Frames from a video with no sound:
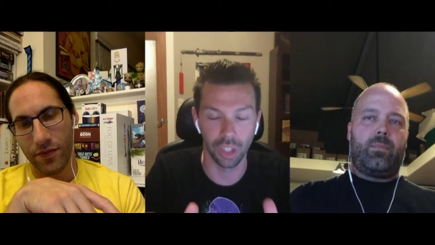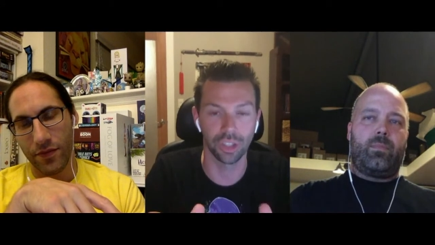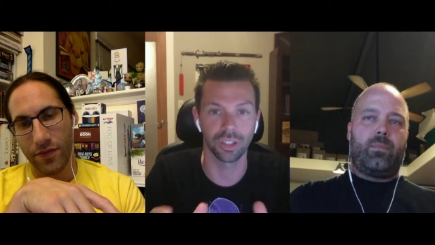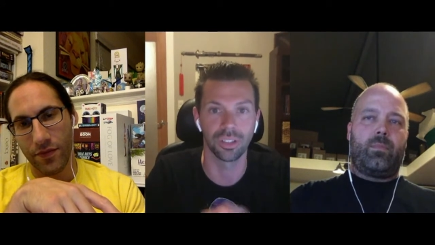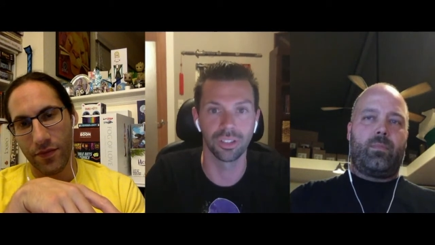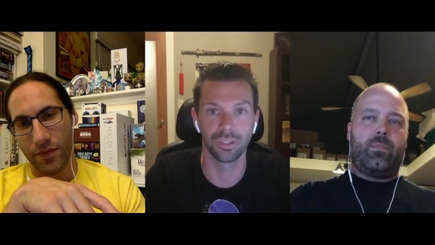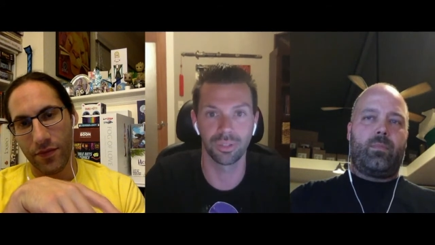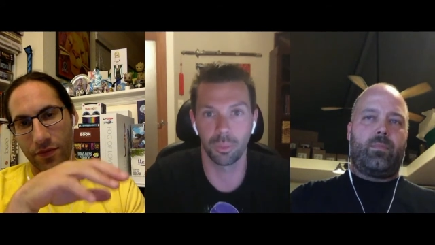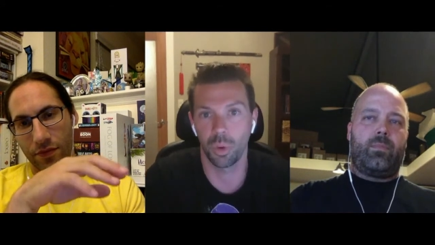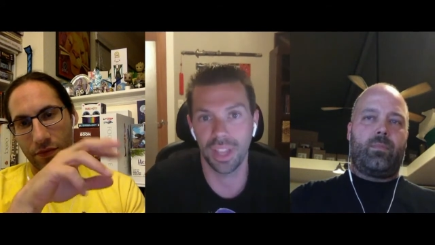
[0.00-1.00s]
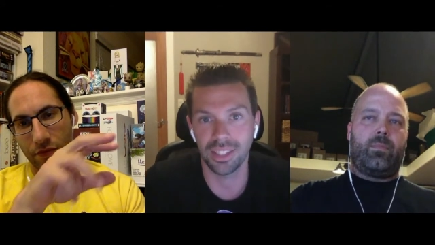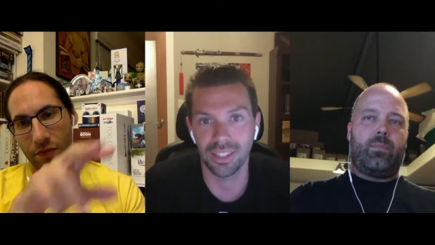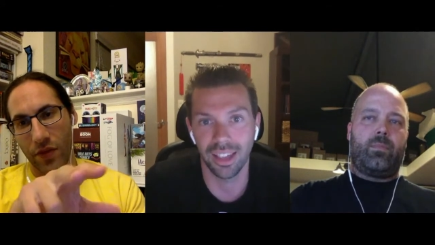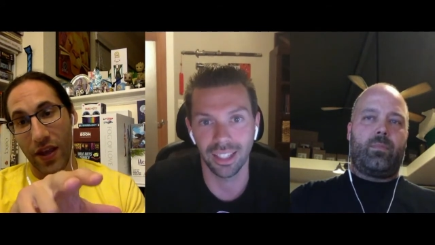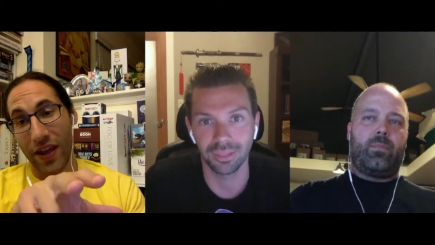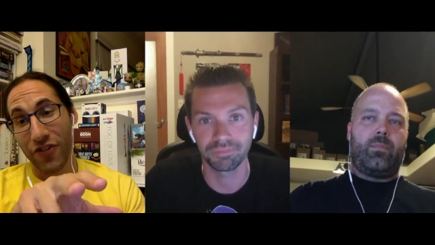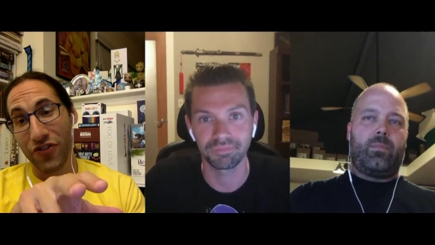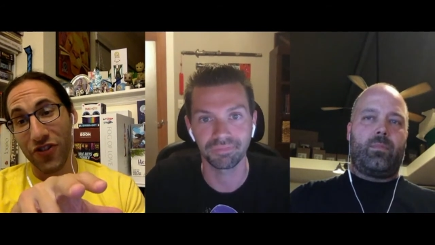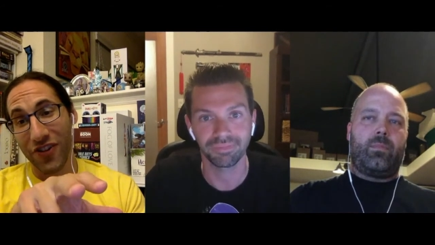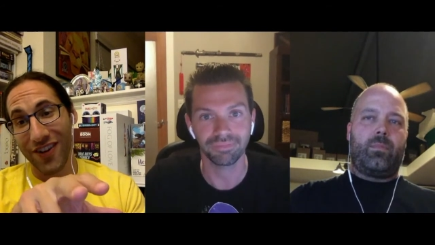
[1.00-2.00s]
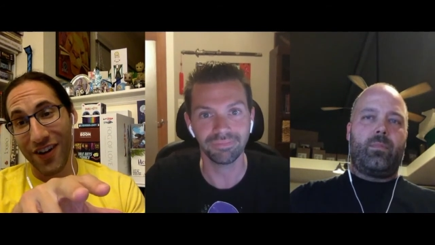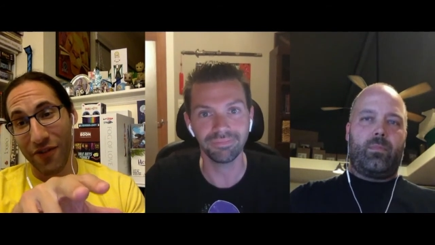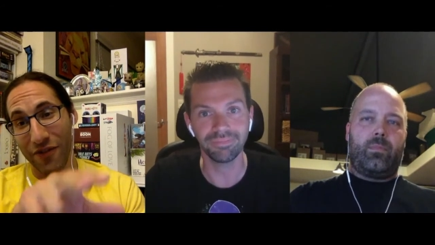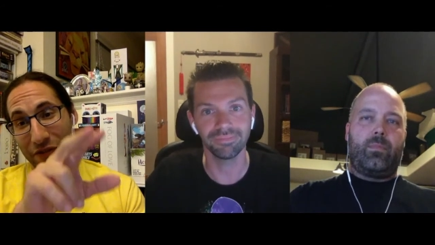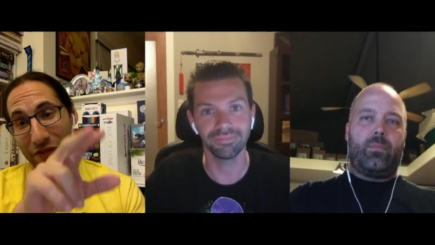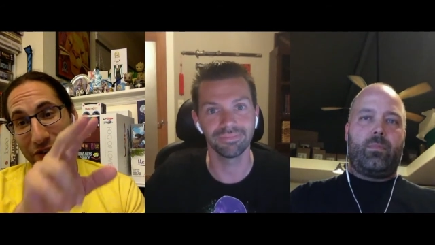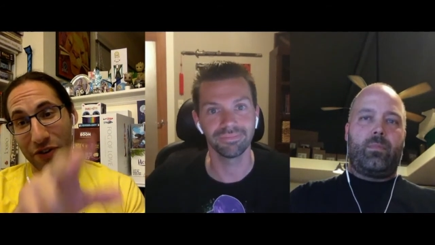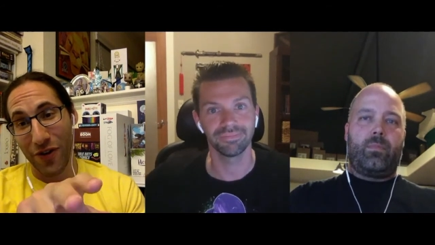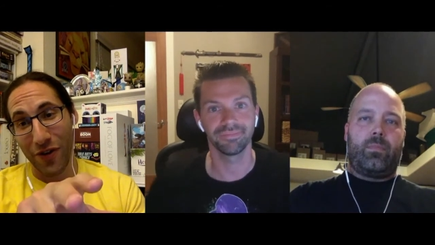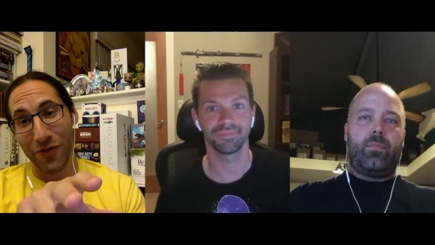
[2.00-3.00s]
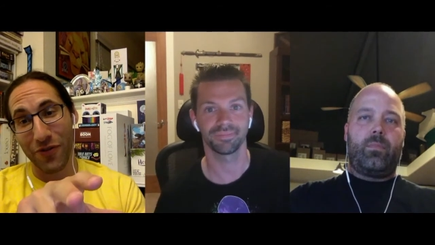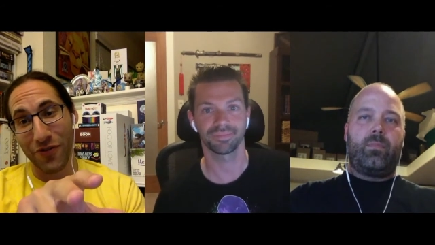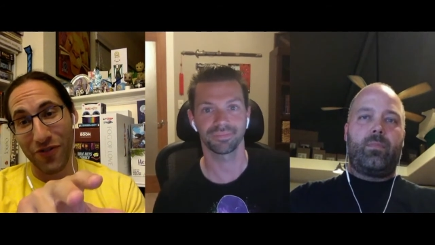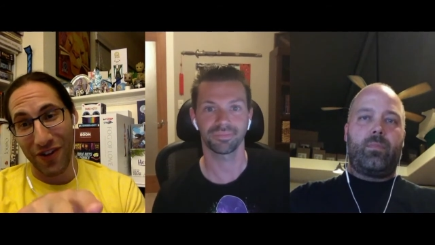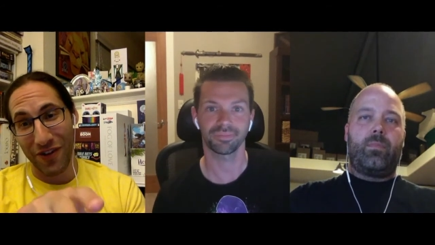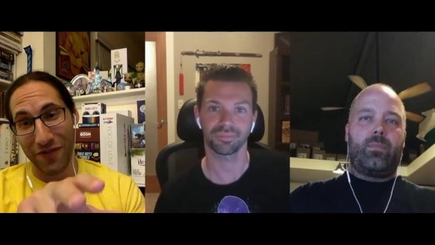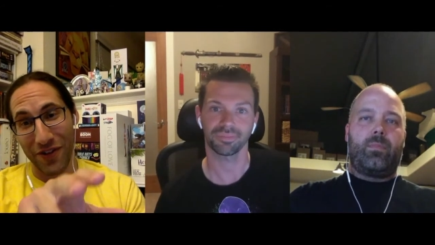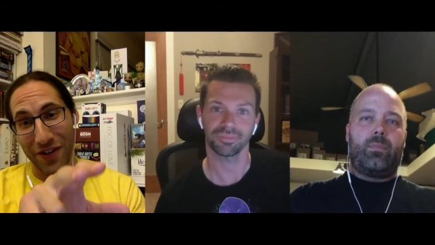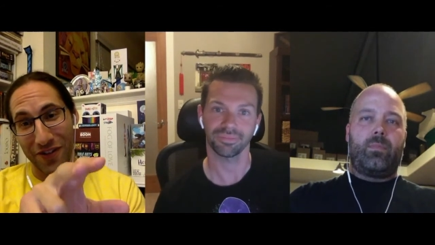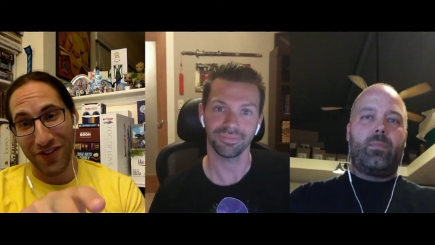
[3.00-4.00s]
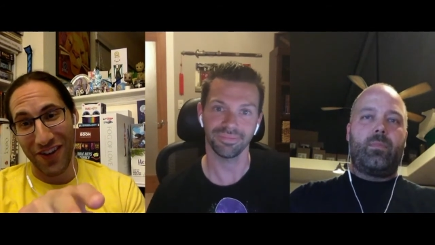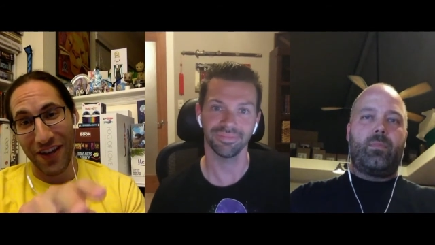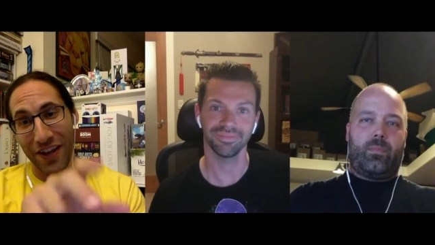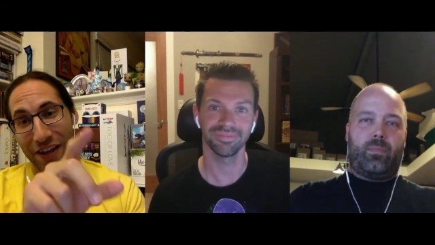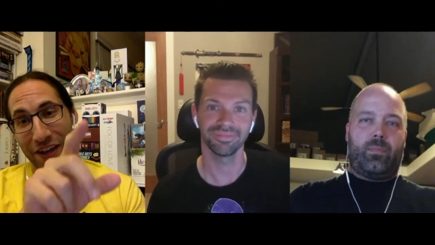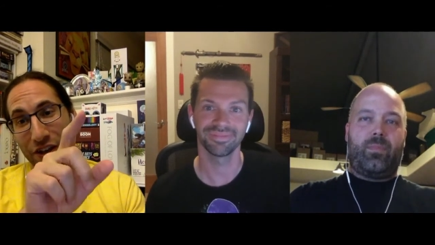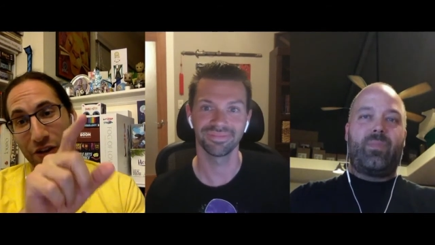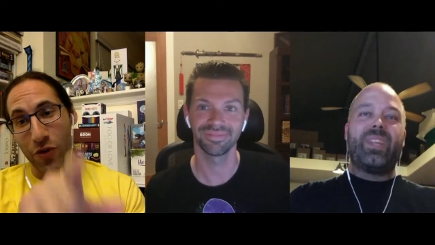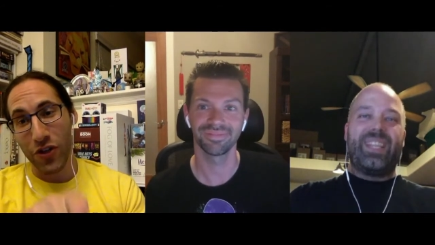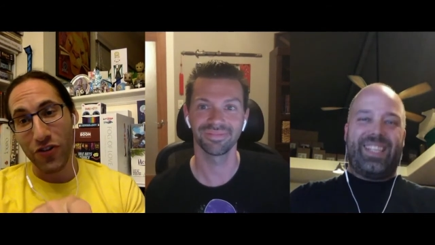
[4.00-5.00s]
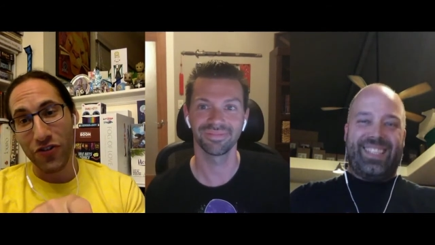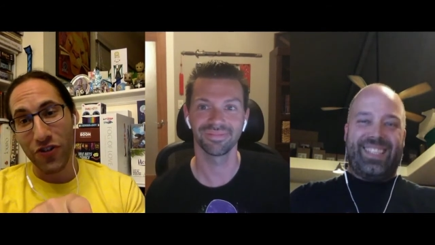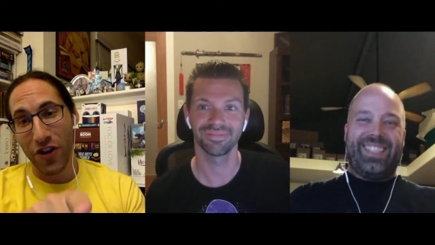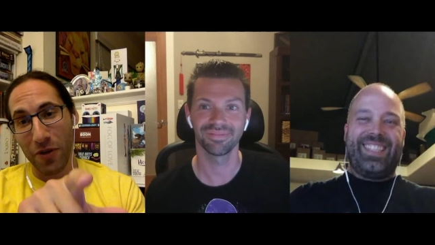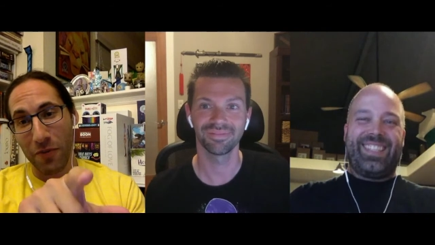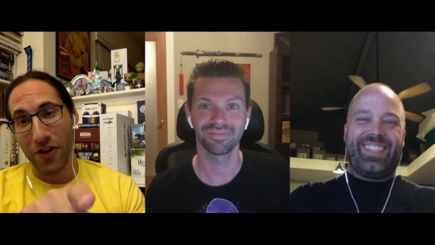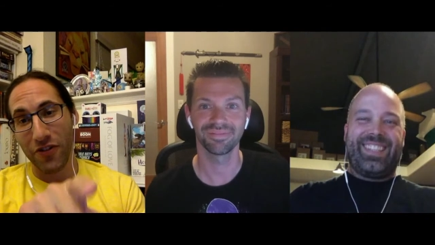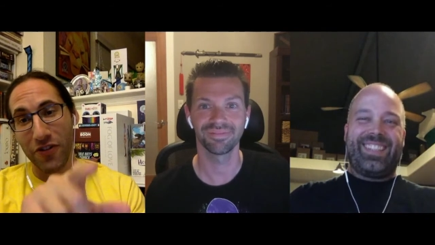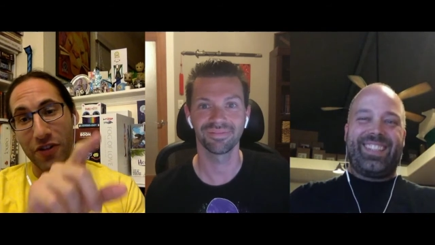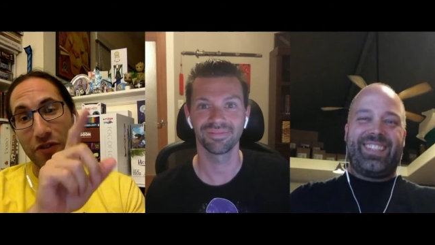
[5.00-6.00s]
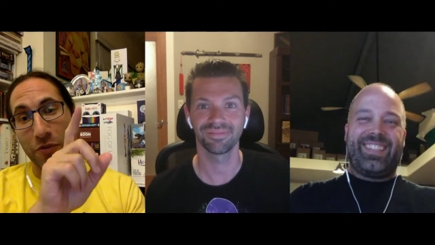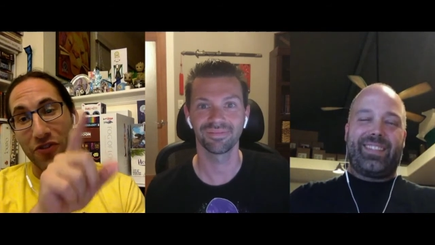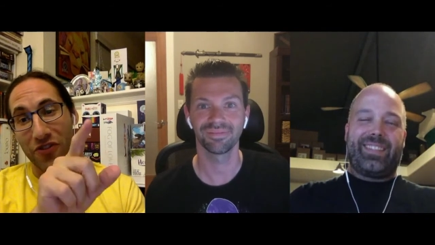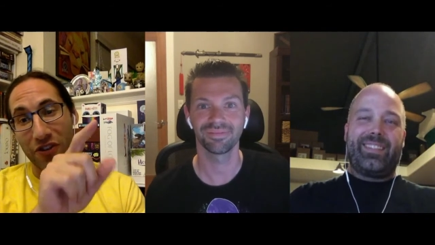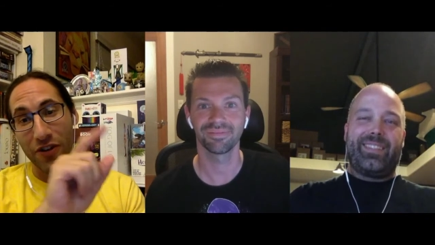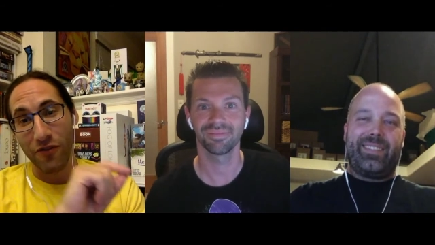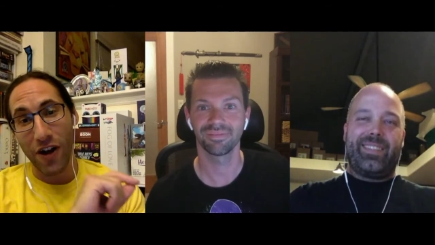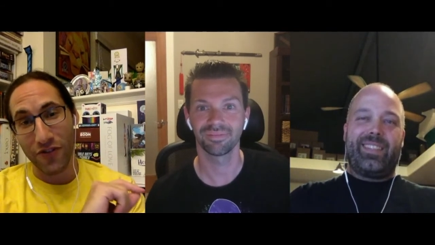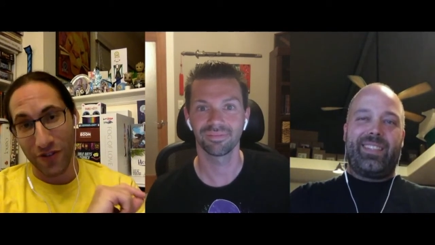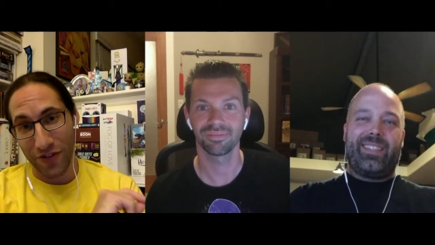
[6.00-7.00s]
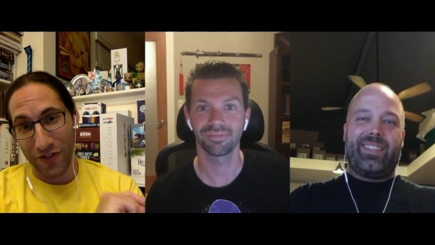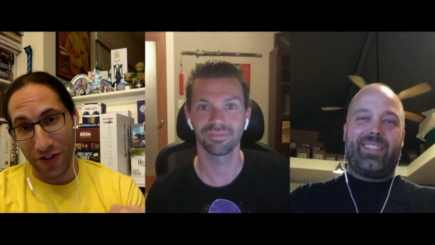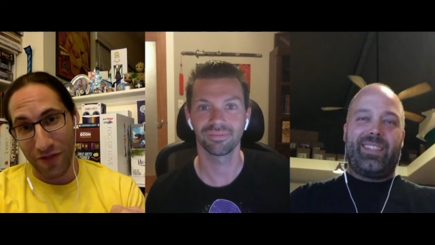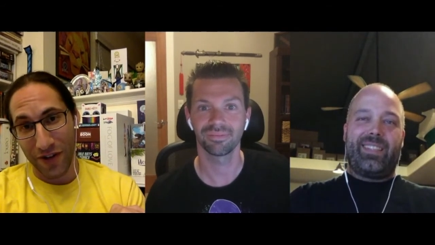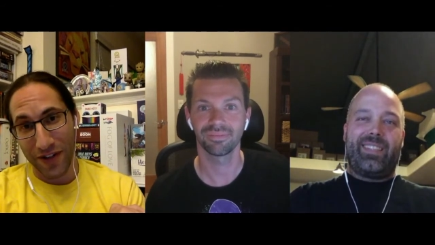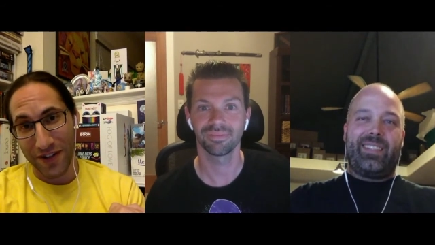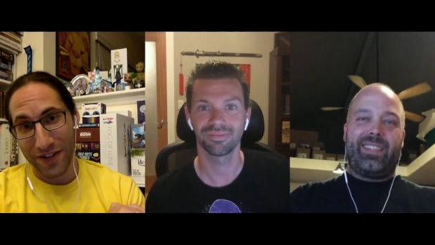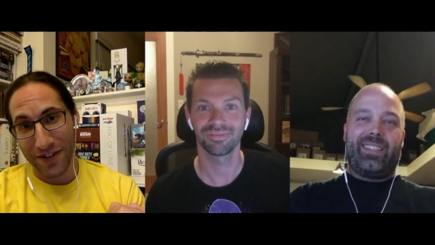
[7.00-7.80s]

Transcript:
Speaker 1: learn from what that's like. And just
Speaker 2: to clarify for your own safety and sake, what you're talking about learning from was selling Roxley stuff, right?